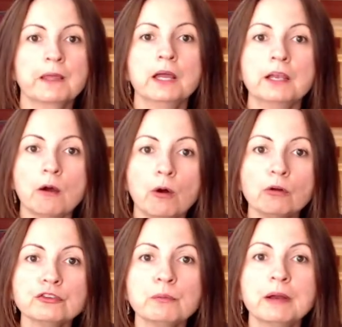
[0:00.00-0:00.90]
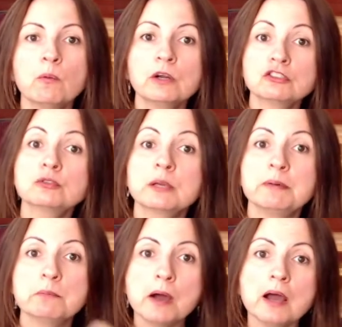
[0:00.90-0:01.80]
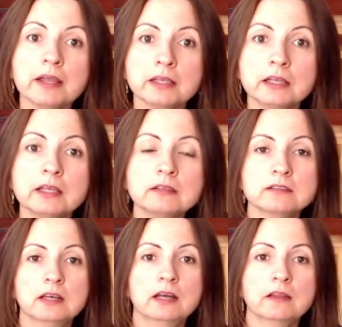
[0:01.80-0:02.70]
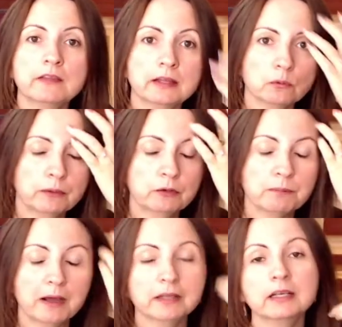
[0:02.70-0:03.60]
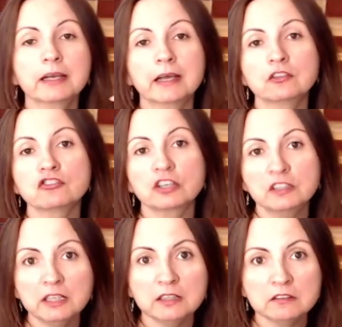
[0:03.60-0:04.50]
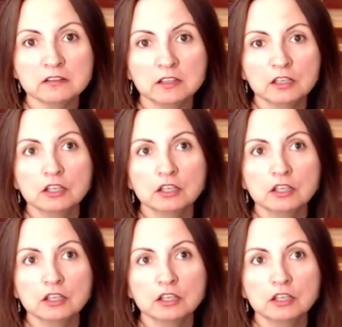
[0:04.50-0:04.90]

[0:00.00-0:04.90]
Now, also what I want you to keep in mind is that when you buy the canned sardines,